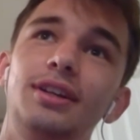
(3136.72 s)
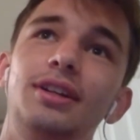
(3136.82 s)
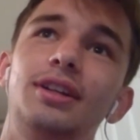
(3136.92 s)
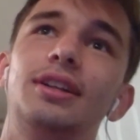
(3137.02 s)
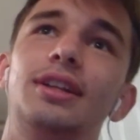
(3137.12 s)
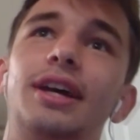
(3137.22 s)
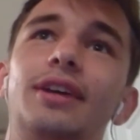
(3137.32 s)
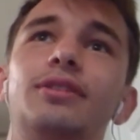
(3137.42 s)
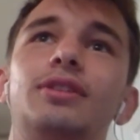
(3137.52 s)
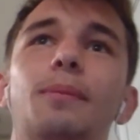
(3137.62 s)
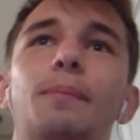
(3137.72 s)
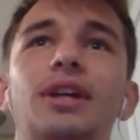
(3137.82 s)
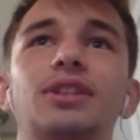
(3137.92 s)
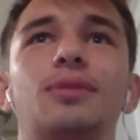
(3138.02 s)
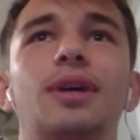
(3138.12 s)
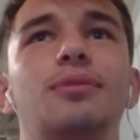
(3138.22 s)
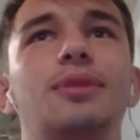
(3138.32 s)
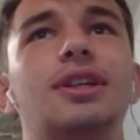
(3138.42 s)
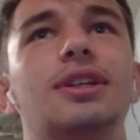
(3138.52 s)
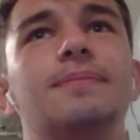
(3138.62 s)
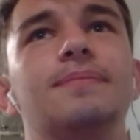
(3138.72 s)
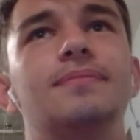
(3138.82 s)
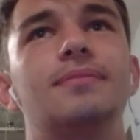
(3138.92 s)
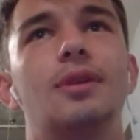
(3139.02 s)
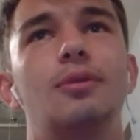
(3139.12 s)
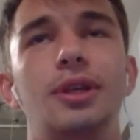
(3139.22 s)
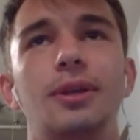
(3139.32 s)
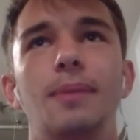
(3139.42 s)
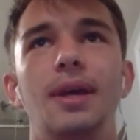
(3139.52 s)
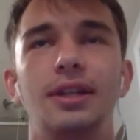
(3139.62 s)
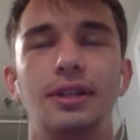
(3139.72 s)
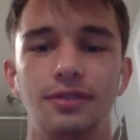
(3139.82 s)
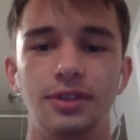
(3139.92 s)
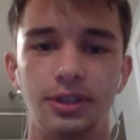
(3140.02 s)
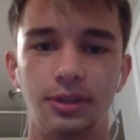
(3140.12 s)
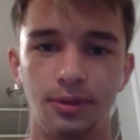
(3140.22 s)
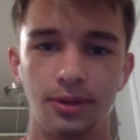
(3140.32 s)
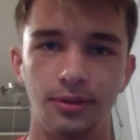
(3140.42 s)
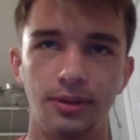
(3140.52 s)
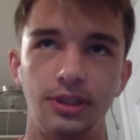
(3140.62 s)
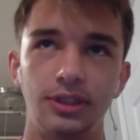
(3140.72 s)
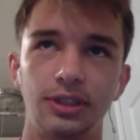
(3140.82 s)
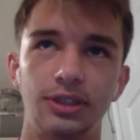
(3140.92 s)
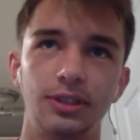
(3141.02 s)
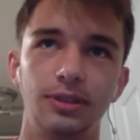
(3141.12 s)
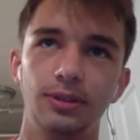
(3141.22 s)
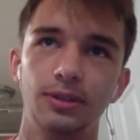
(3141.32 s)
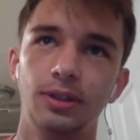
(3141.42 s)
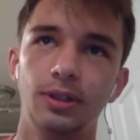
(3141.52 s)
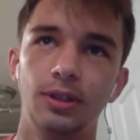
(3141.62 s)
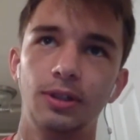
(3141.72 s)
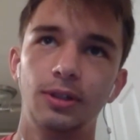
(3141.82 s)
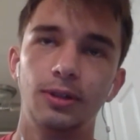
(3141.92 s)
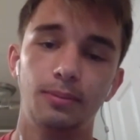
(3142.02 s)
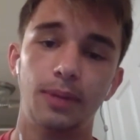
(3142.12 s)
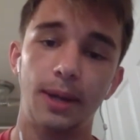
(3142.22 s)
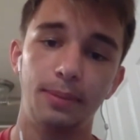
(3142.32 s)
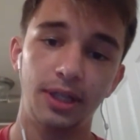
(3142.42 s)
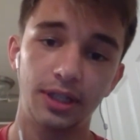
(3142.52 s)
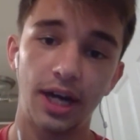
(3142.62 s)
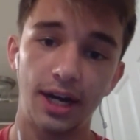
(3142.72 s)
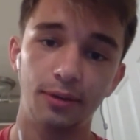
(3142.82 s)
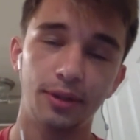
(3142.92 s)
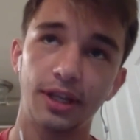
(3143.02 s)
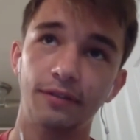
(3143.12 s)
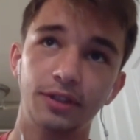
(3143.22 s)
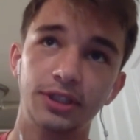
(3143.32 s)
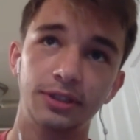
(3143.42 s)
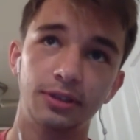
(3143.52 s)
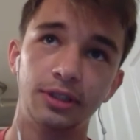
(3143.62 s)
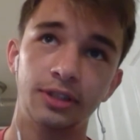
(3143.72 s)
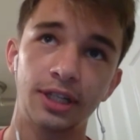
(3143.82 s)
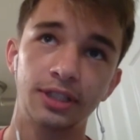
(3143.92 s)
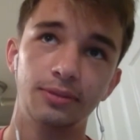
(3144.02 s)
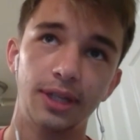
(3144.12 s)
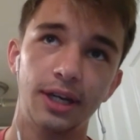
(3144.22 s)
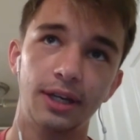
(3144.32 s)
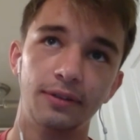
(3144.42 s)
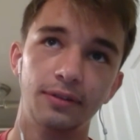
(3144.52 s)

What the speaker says: like the best way we can make a difference in the world is just by being kind with every single interaction we have,